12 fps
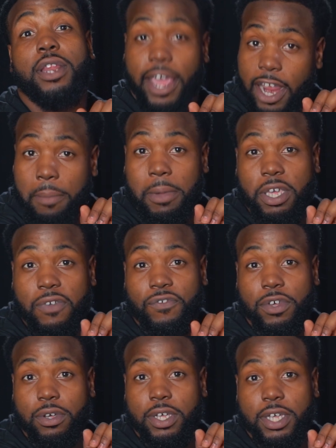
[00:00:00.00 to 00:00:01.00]
Hair make you
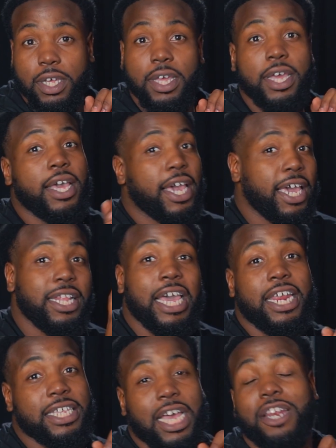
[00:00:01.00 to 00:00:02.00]
feel good. And
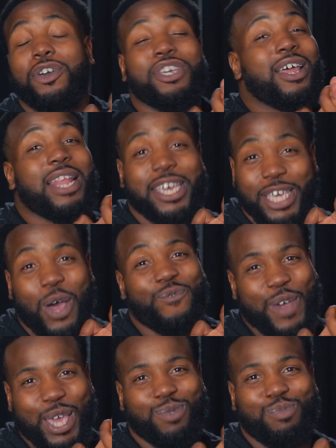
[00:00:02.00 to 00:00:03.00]
ladies, I know y'all like y'all
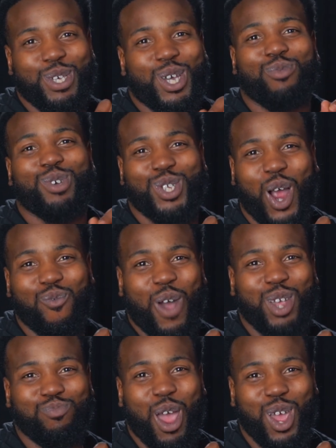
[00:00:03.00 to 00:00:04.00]
face beat. Come get your
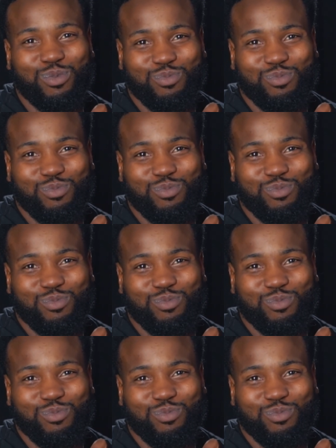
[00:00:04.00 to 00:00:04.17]
face beat.